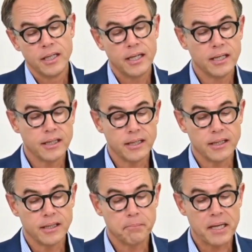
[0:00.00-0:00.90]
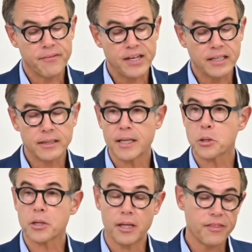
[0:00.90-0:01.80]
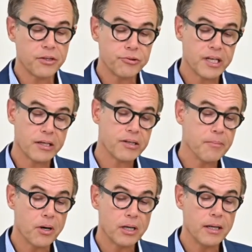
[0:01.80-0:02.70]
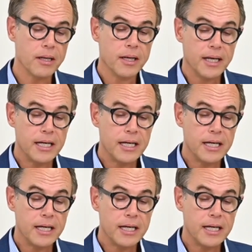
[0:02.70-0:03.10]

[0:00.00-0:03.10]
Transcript: by Venkatesh in the UT/AUT model.